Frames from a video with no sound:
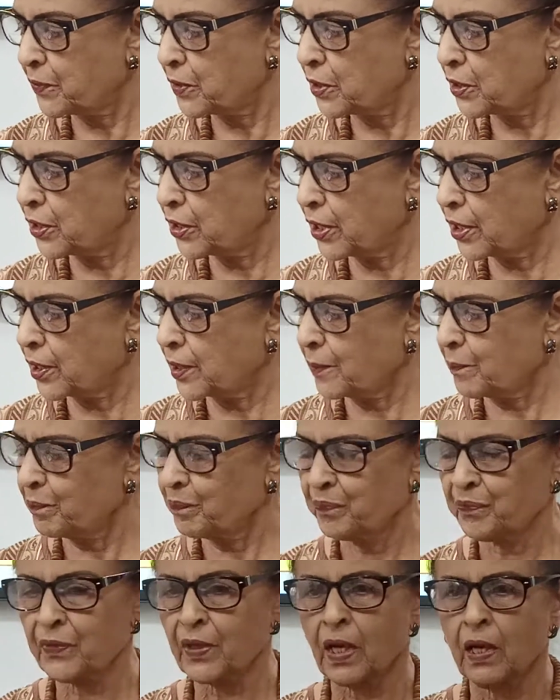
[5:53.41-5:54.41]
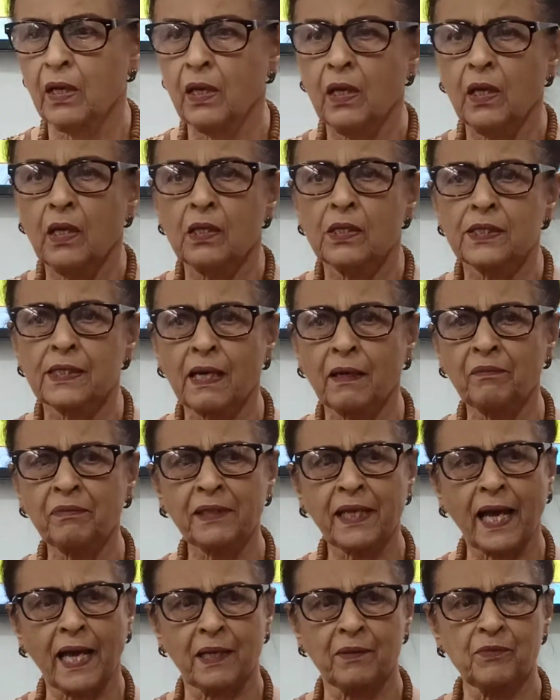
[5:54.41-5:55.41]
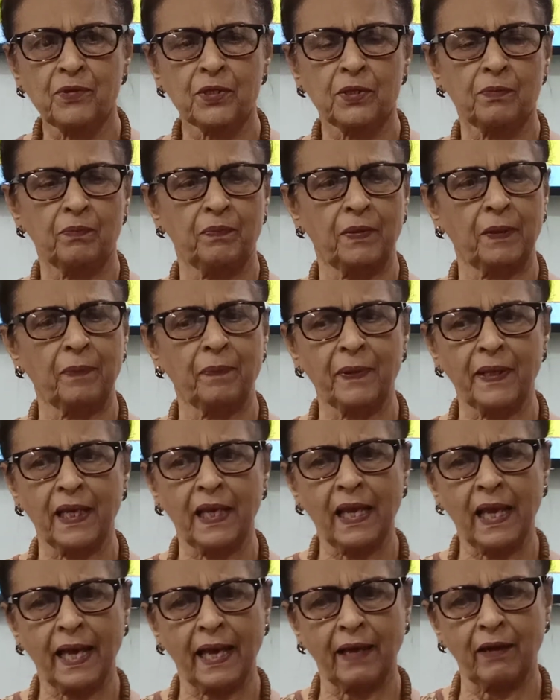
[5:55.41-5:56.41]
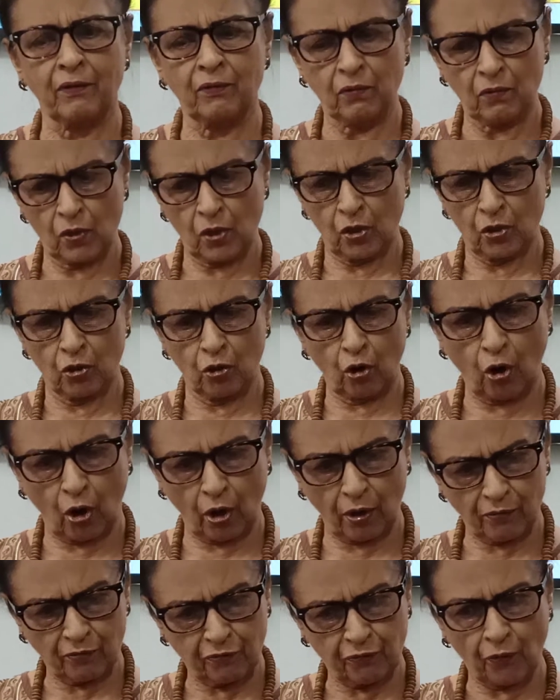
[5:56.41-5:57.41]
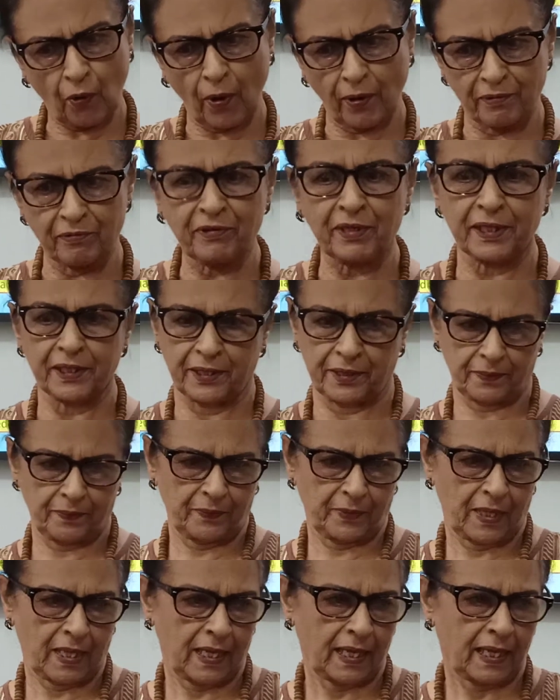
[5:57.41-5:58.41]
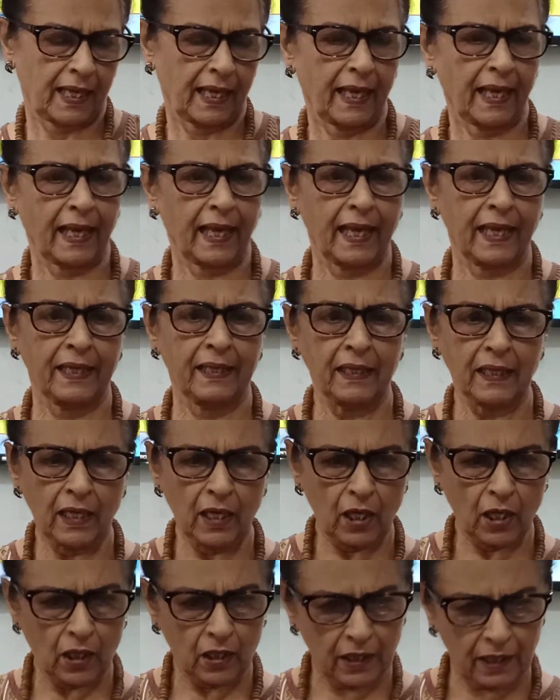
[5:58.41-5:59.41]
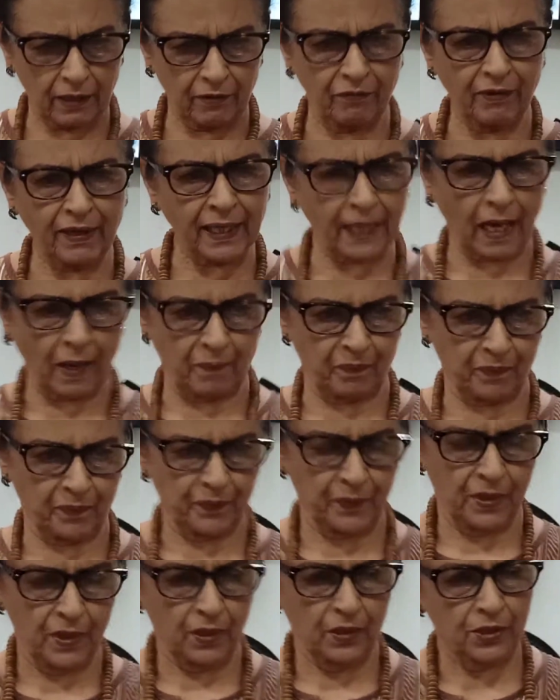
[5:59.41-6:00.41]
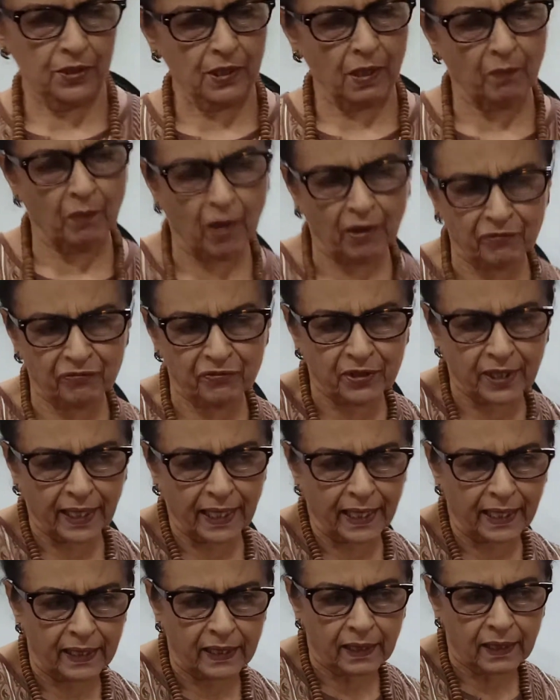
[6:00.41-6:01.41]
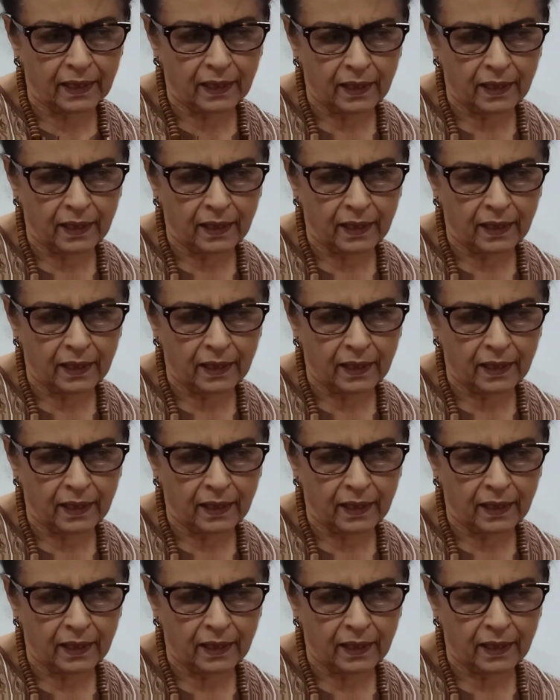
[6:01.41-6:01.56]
Here sometimes people have gone forward and given up some of their